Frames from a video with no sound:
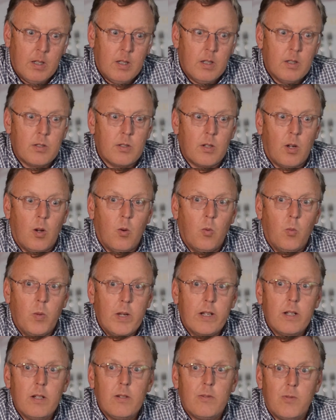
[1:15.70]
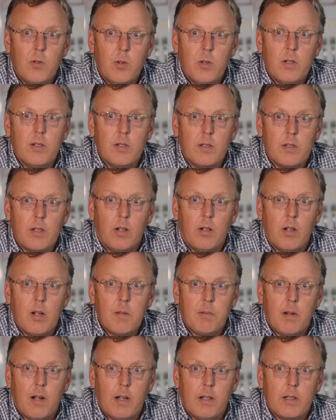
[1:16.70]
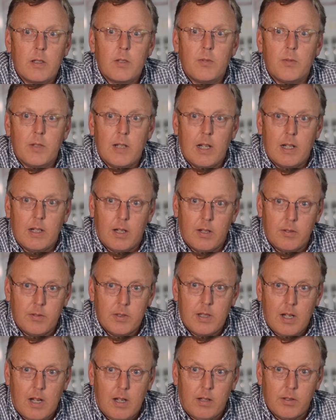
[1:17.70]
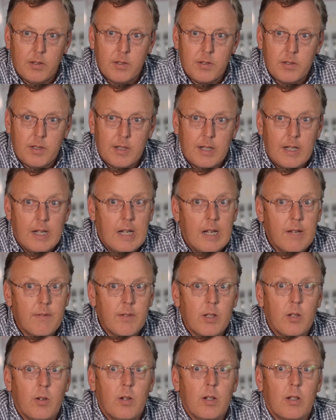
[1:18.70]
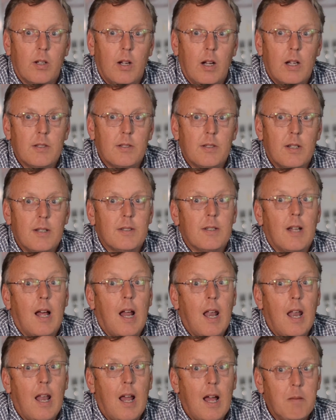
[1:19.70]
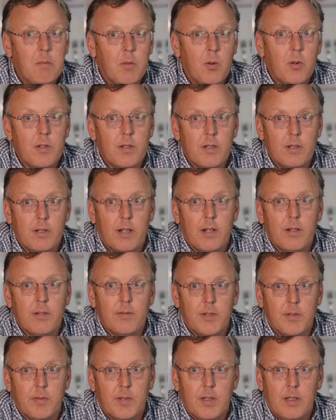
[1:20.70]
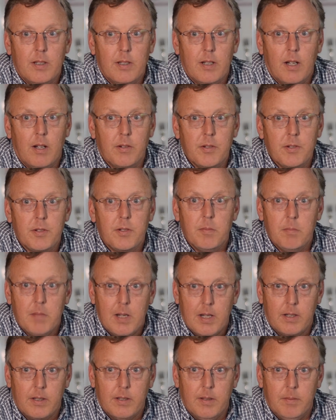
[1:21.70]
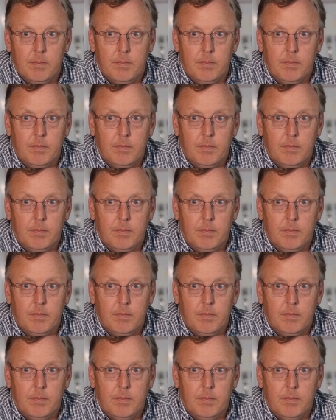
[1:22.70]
So we can afford to sell our products for that $100, even though it costs us a lot more than $10 or $15 to make them.